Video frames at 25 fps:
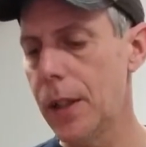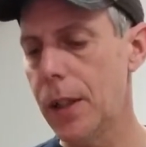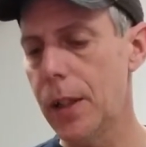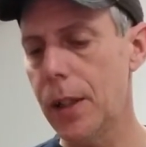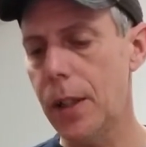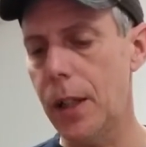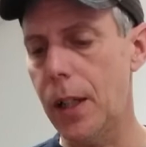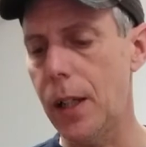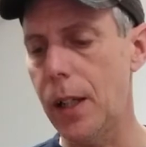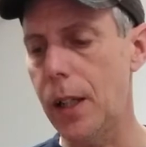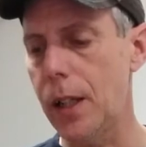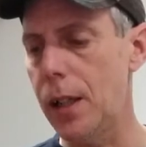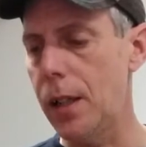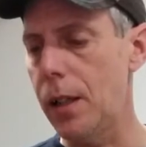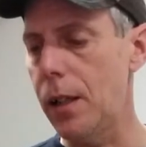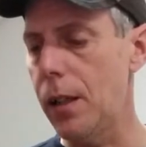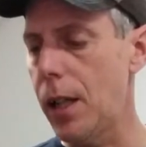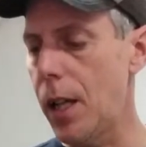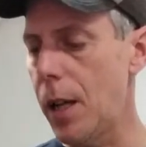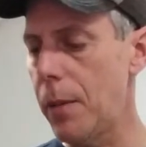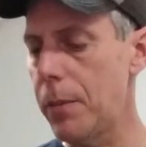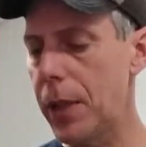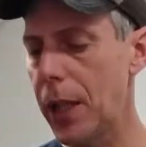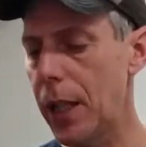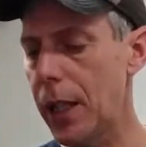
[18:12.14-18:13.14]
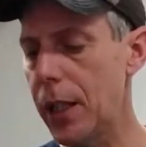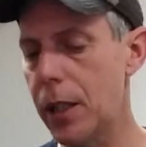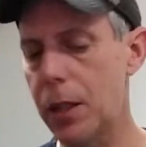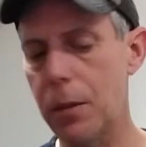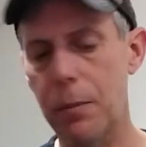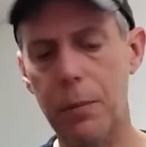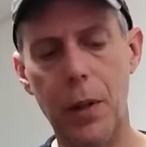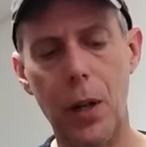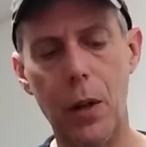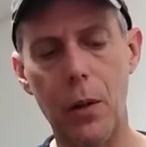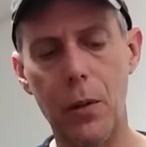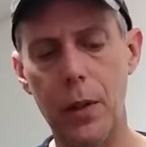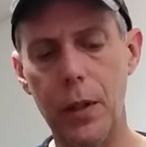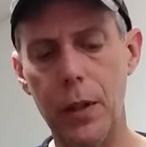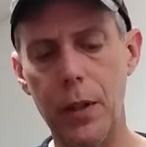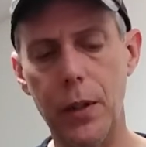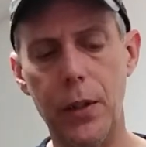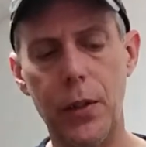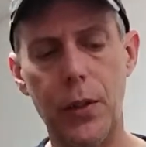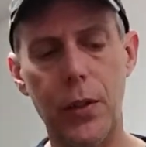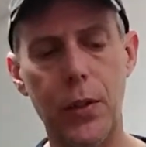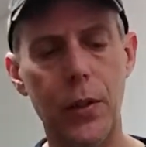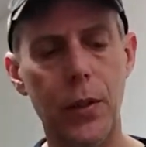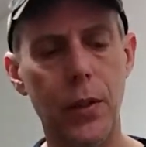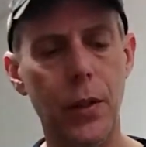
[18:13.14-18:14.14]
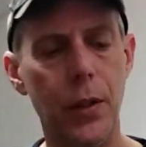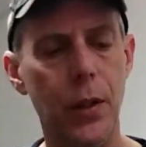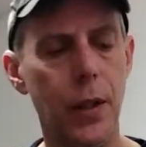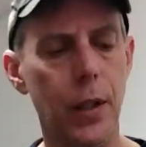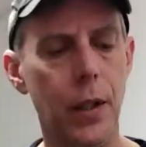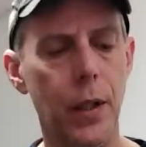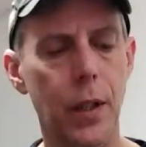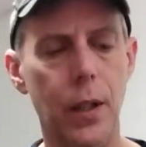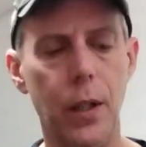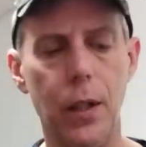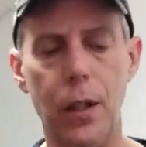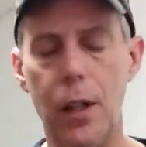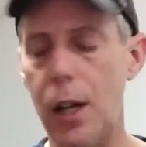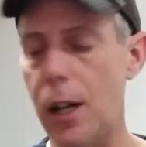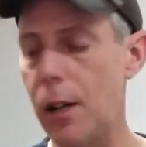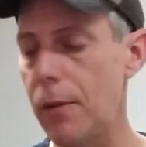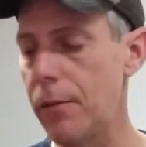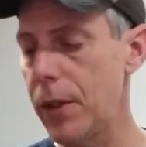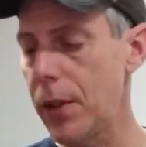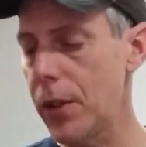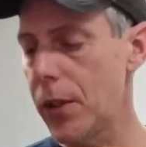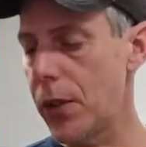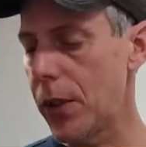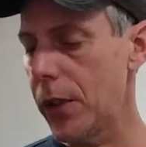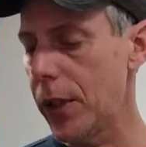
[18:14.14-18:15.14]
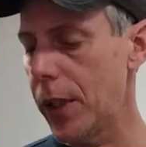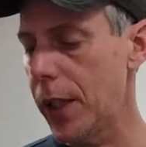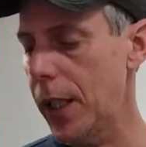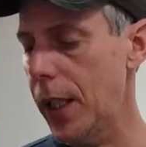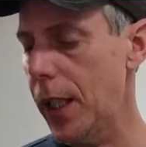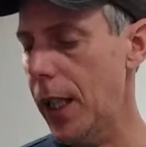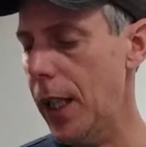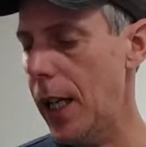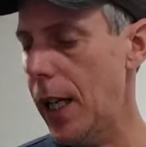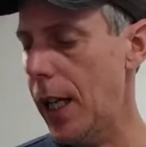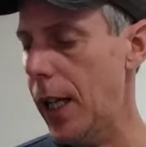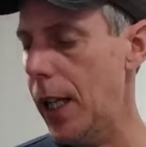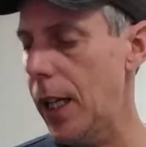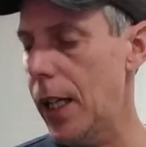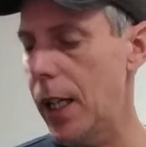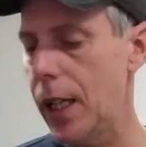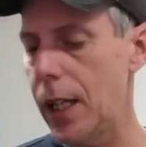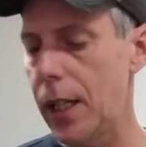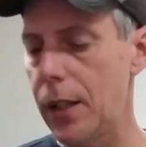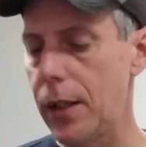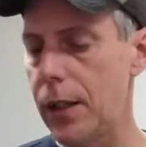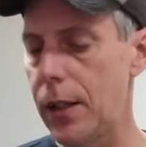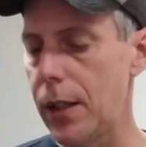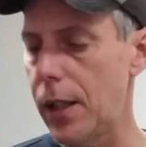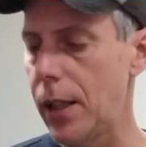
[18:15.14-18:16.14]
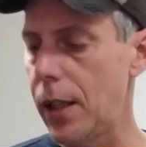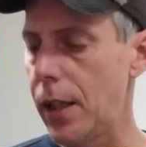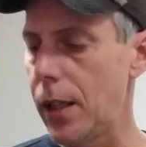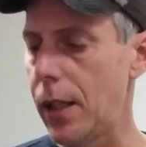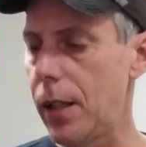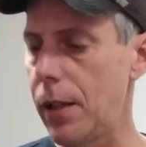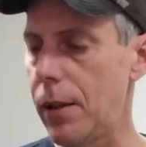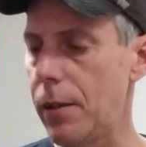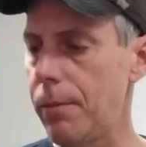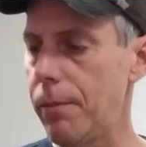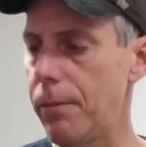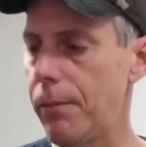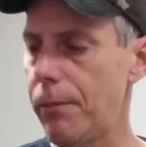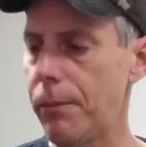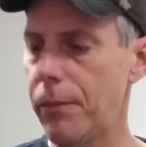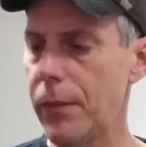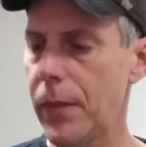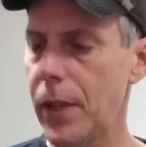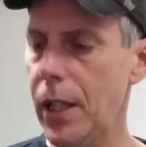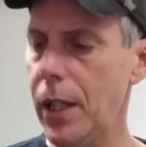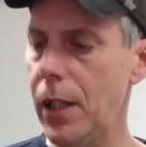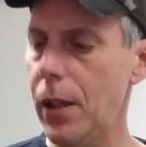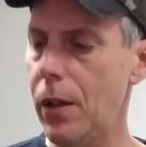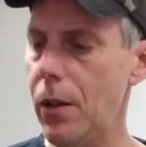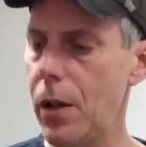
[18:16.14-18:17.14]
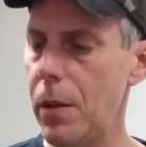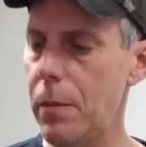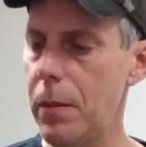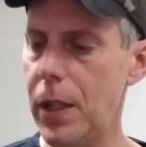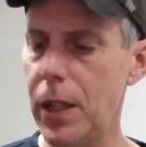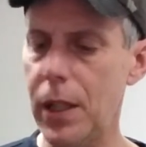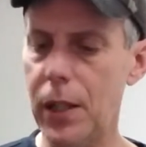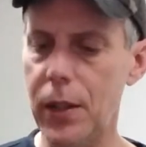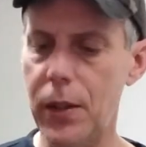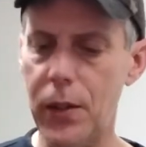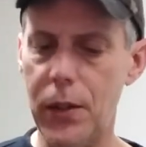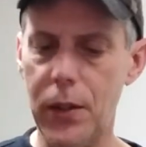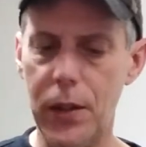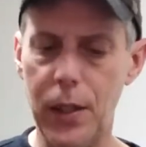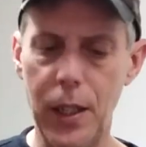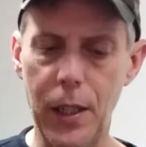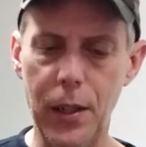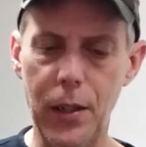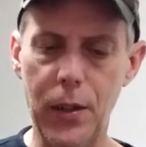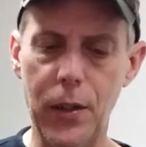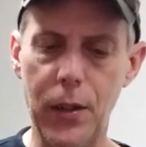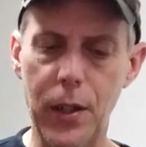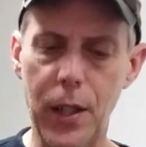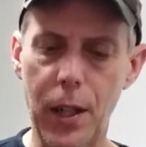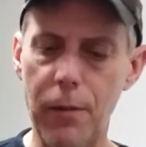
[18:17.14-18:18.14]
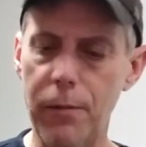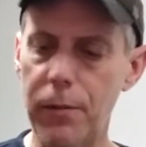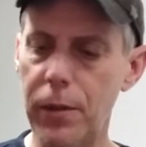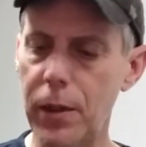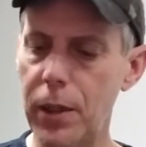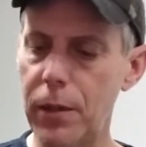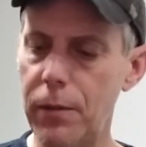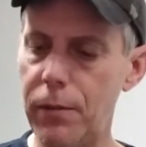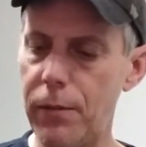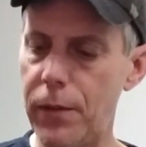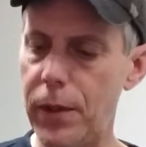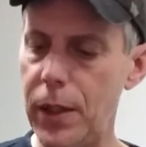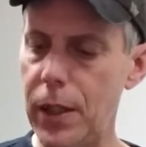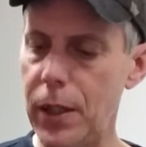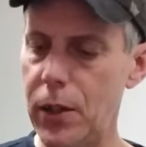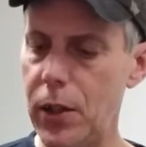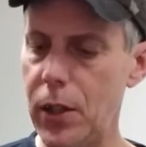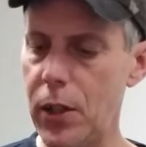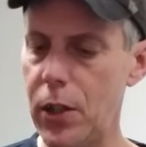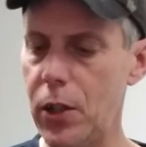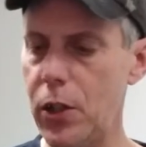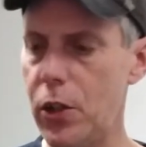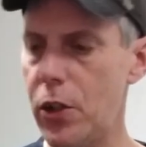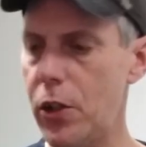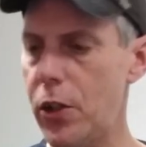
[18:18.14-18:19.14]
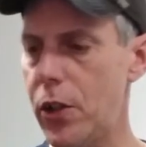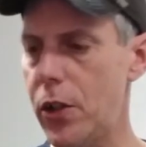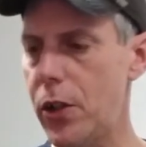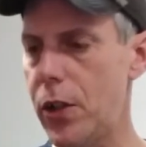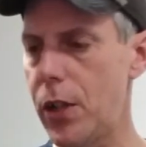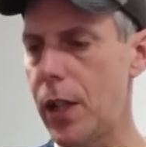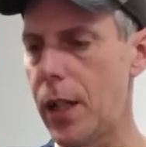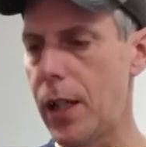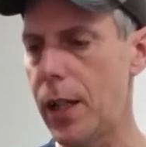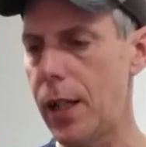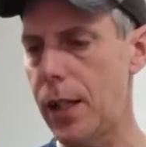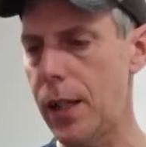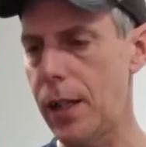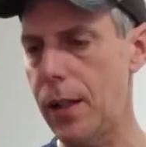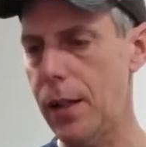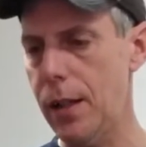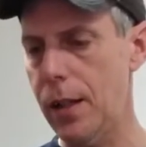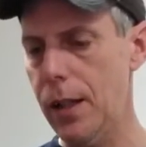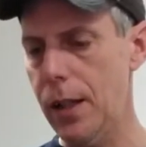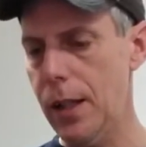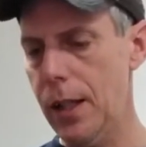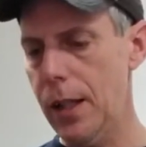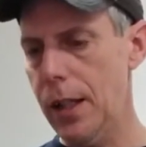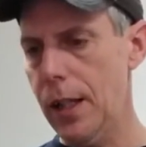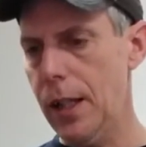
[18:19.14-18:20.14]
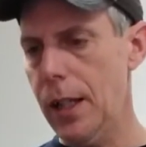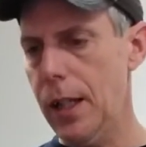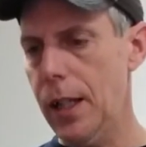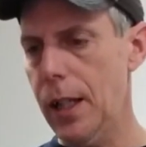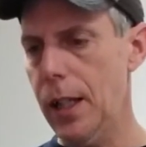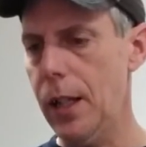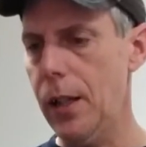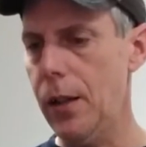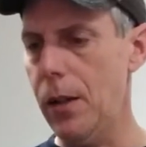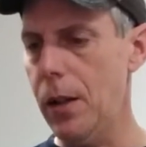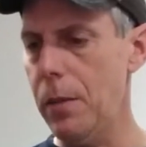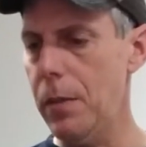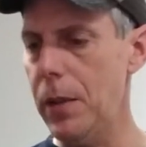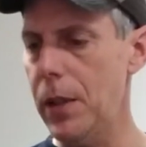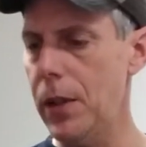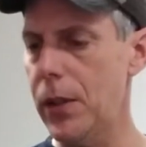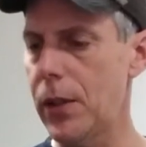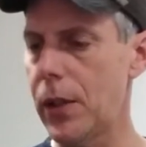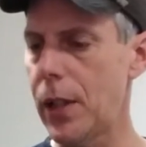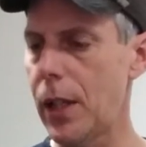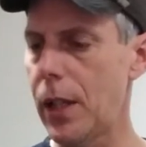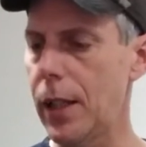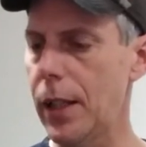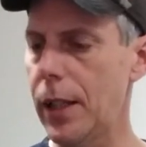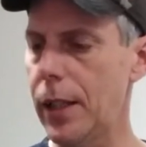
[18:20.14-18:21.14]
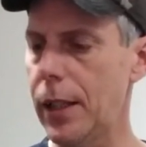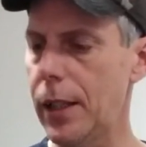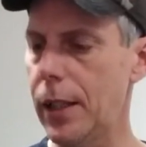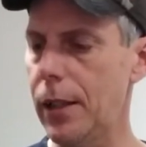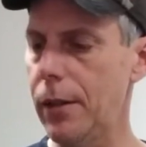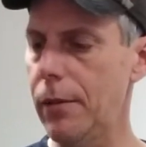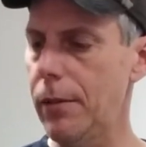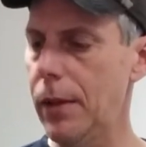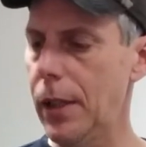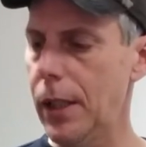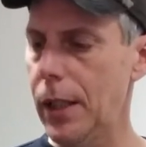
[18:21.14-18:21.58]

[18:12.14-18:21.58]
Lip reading: updated components, obviously, and I mean, it's definitely vintaged. I mean, it's got like it